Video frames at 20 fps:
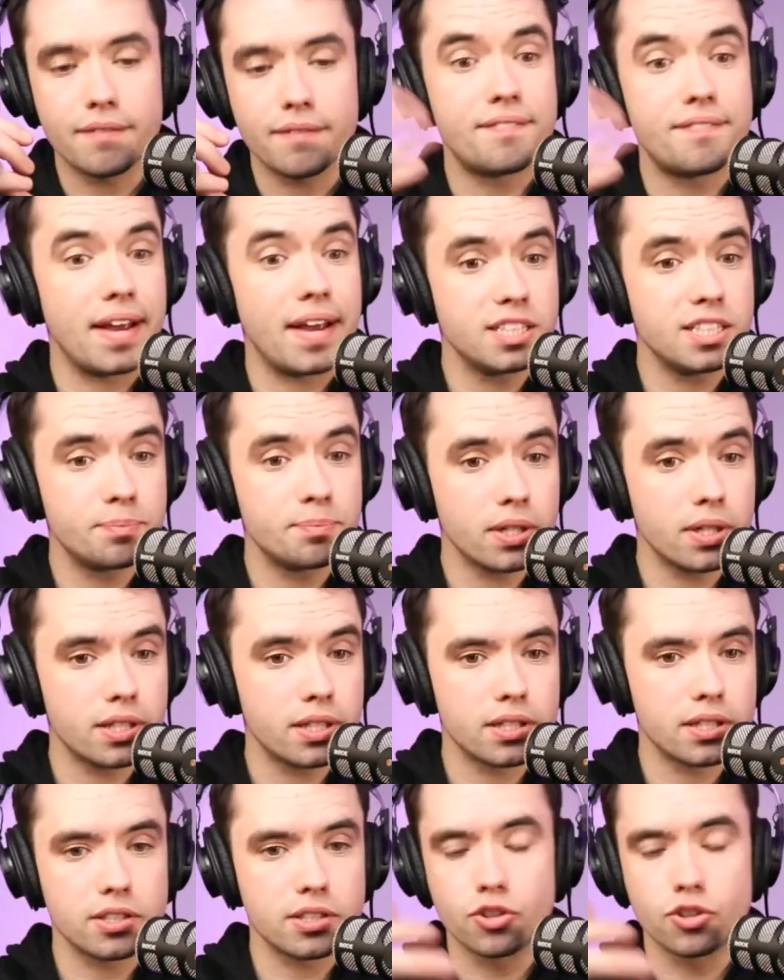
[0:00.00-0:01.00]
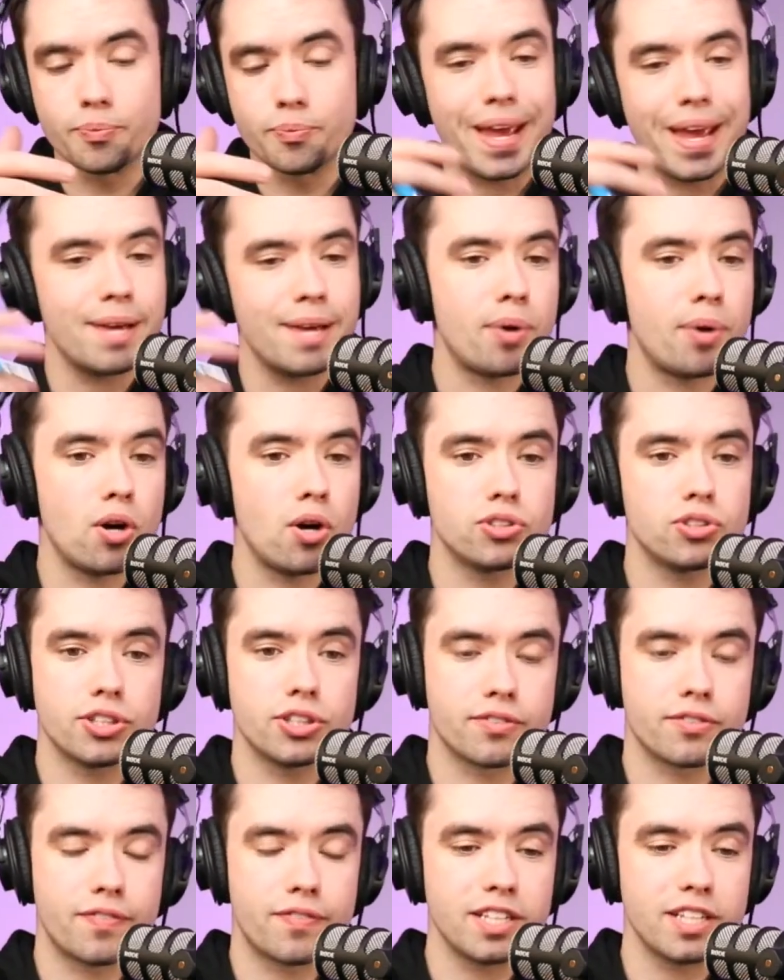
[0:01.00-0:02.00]
Facebook, you can make posts on your
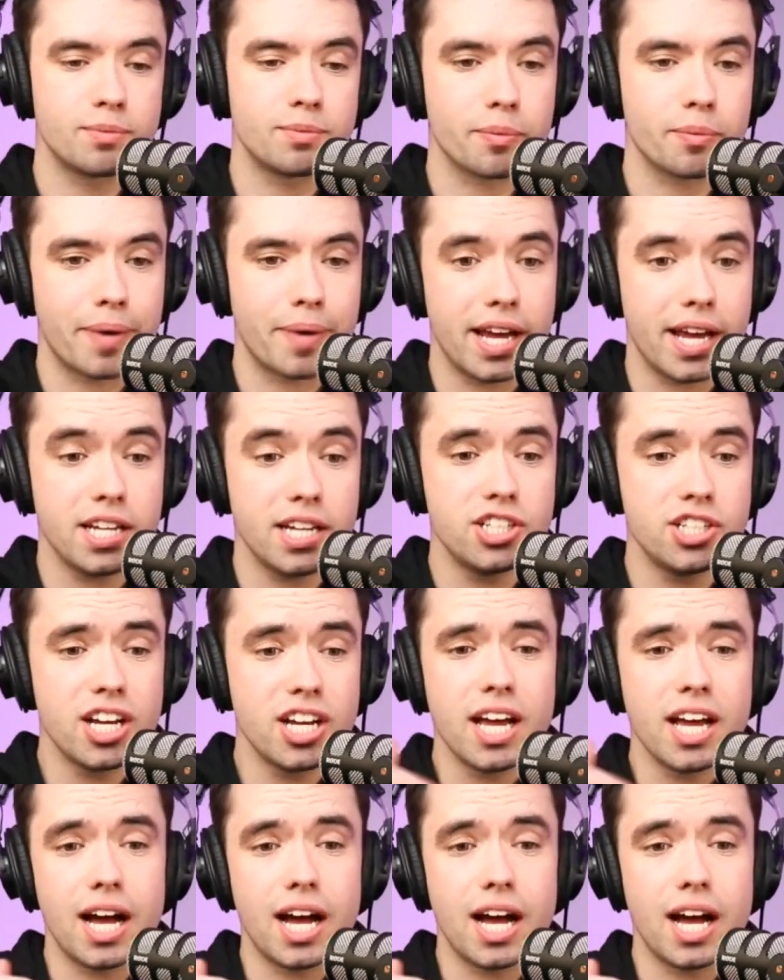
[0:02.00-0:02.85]
Facebook page.